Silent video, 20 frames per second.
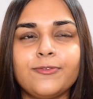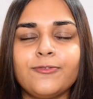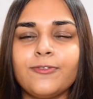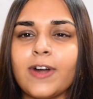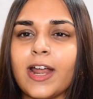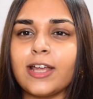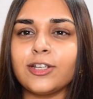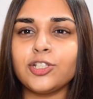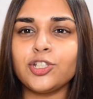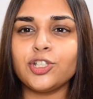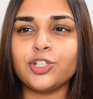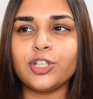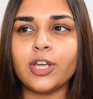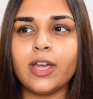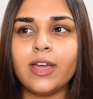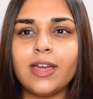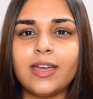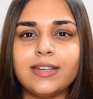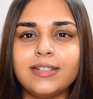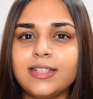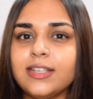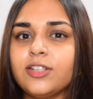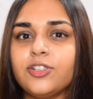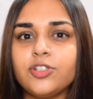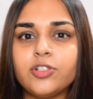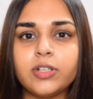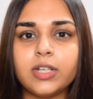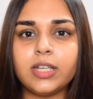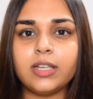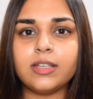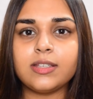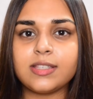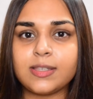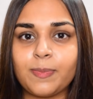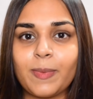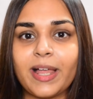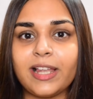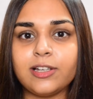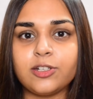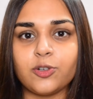fresh tea tree
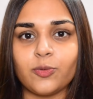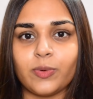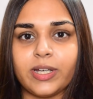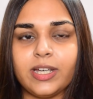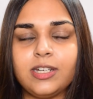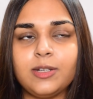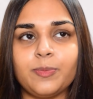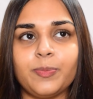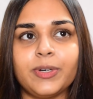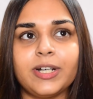smell to it,